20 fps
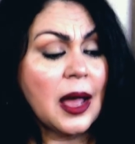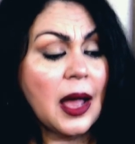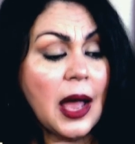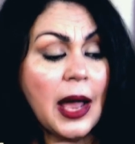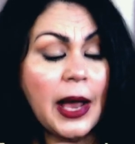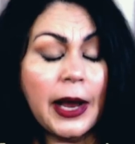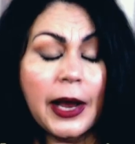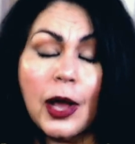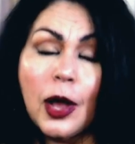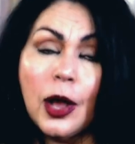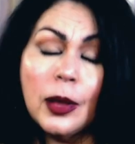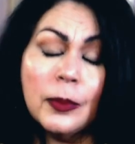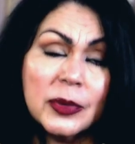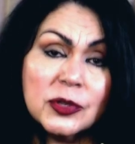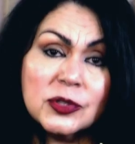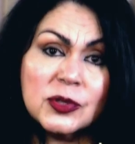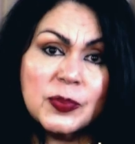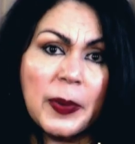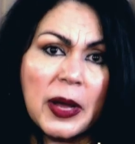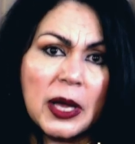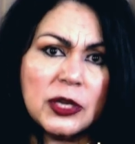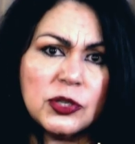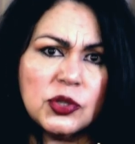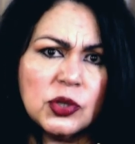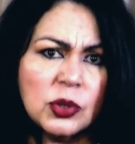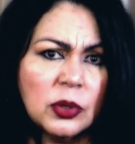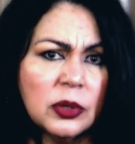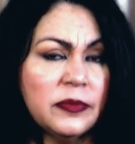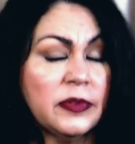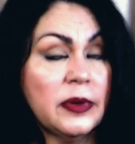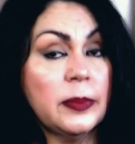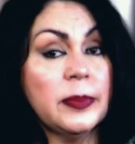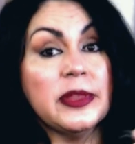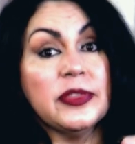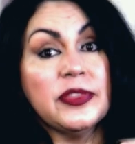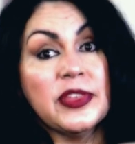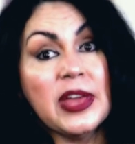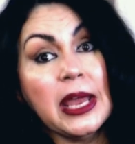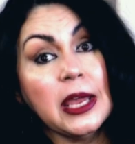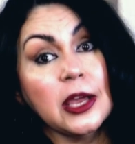I almost bought two of them,
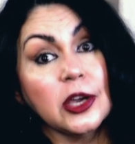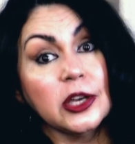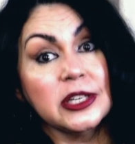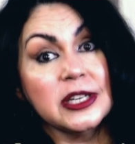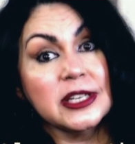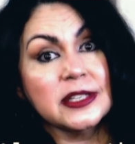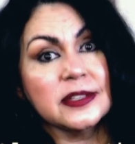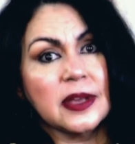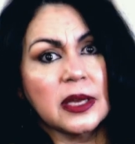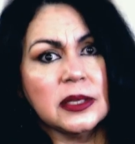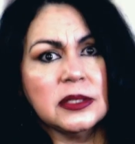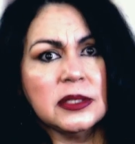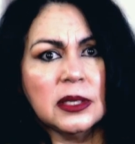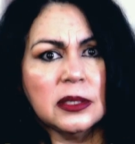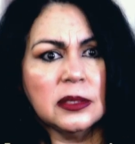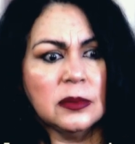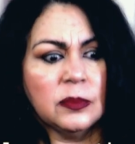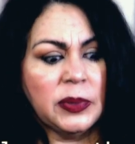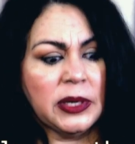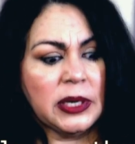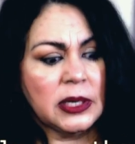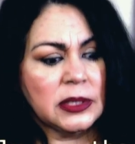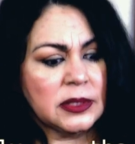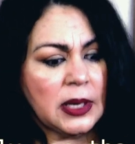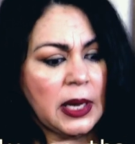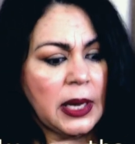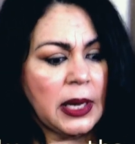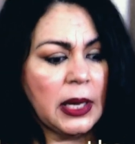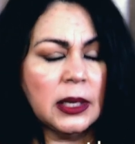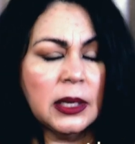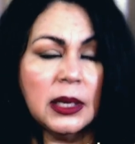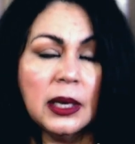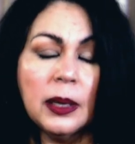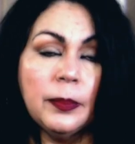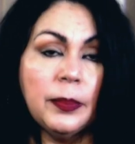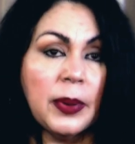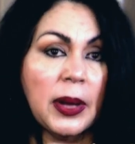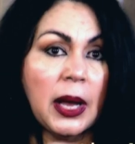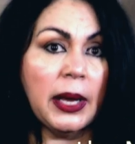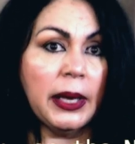and thank goodness I didn't, because I ended
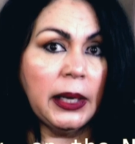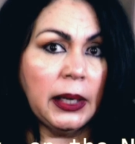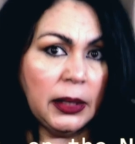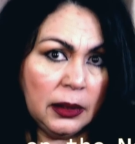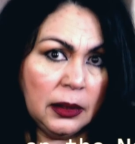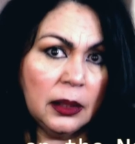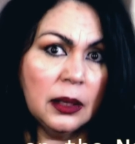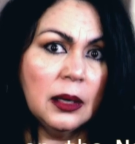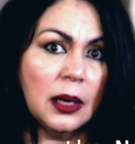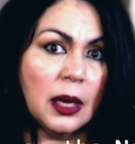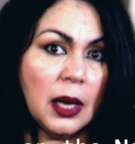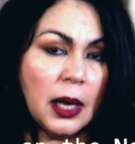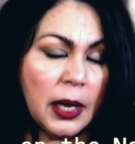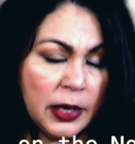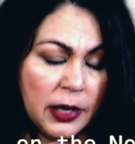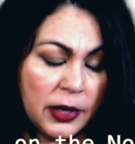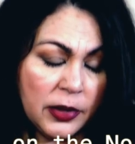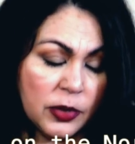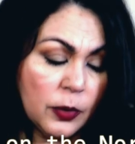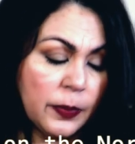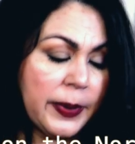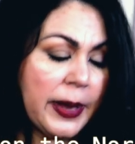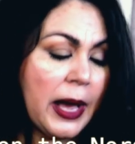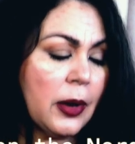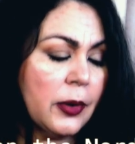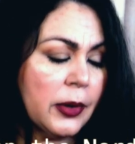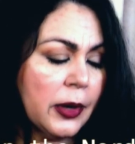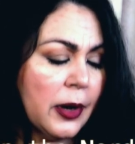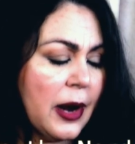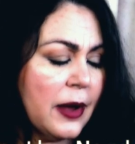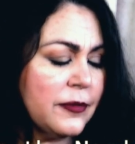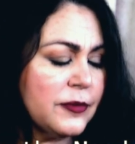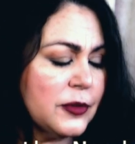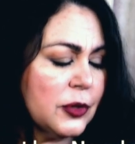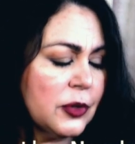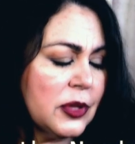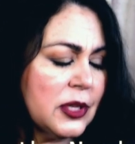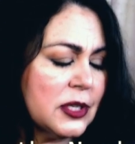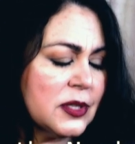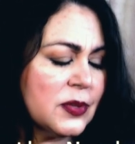up buying another powder
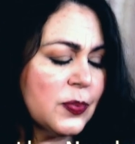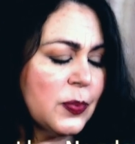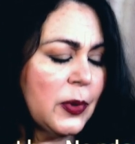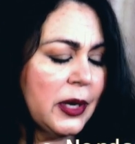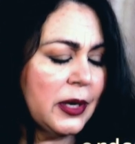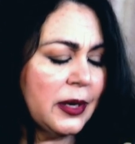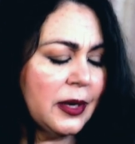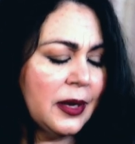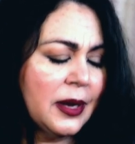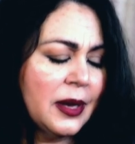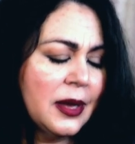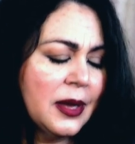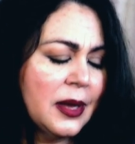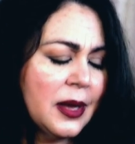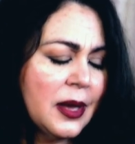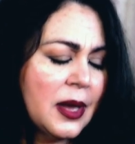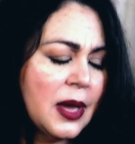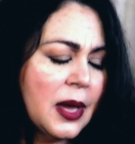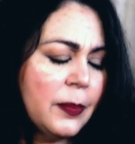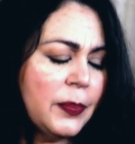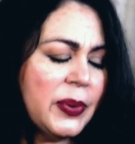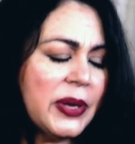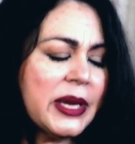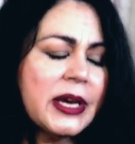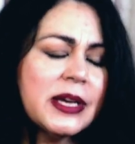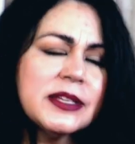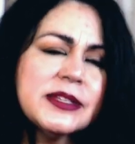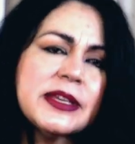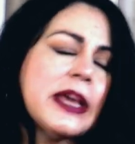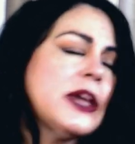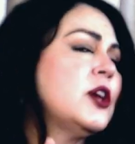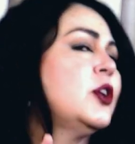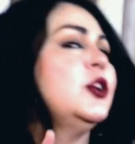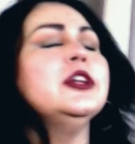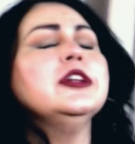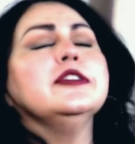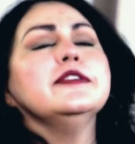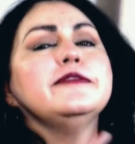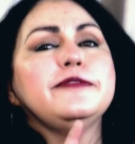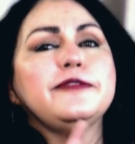after this one because I
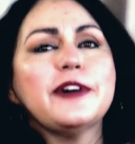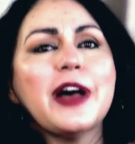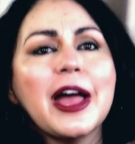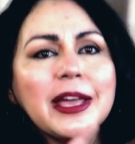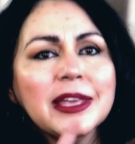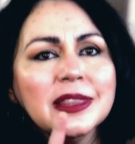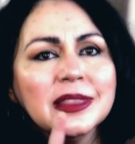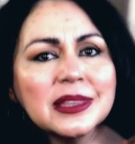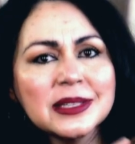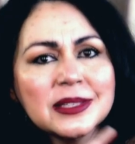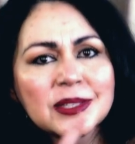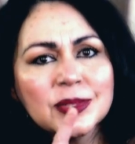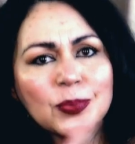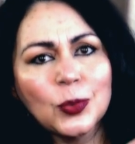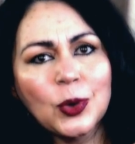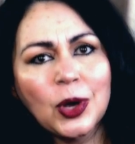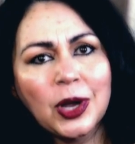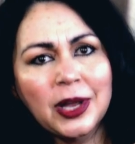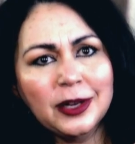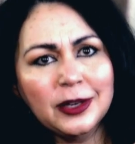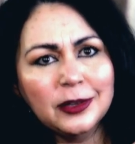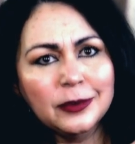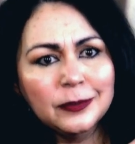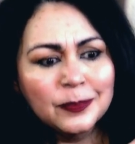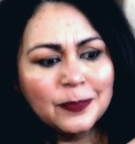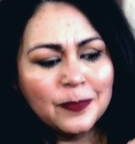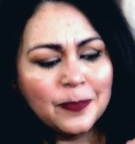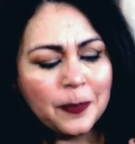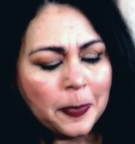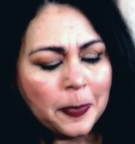couldn't find this one.